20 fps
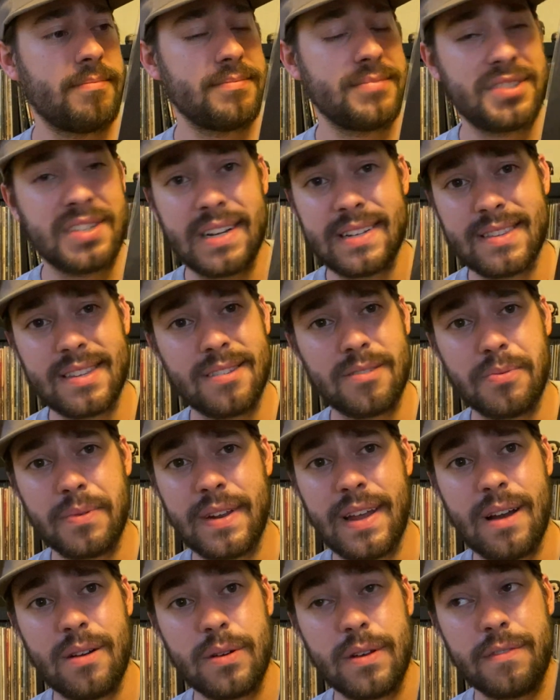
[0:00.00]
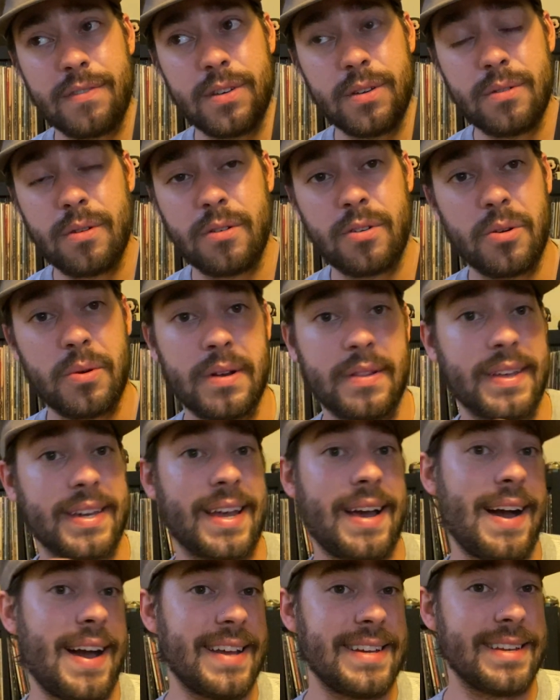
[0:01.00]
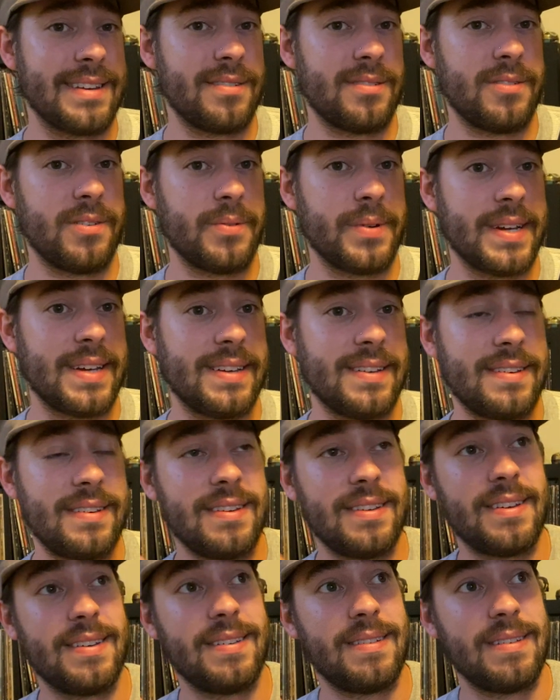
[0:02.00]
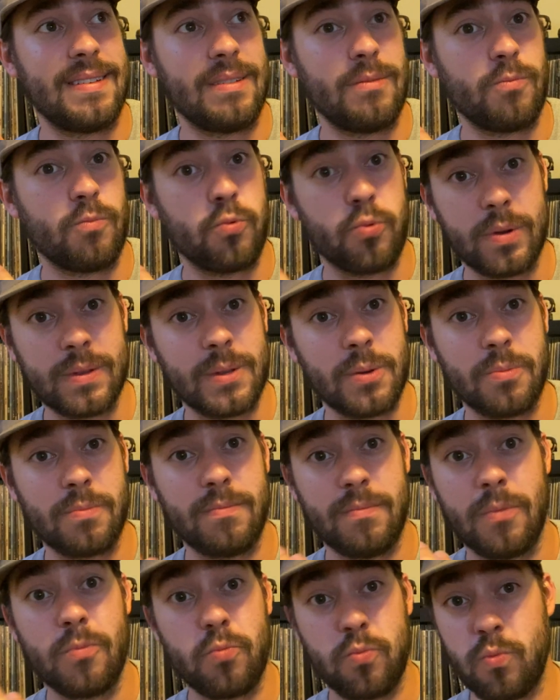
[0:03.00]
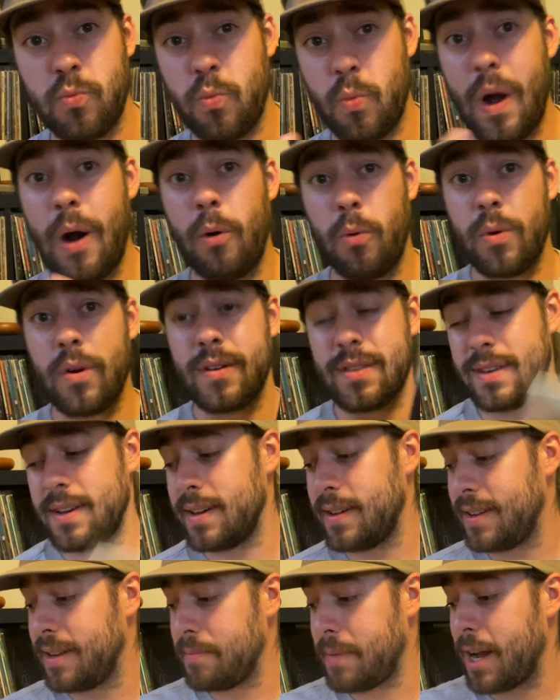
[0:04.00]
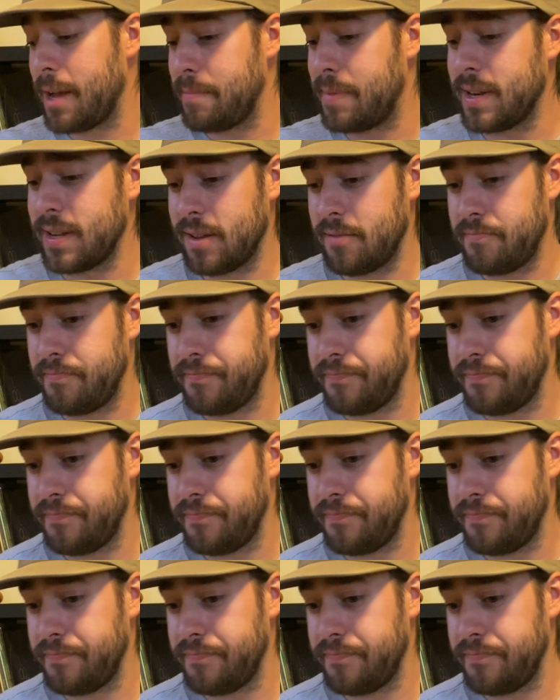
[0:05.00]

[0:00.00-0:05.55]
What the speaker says: Check this one out if you don't know it like I didn't know it. Really well worth it, in my opinion.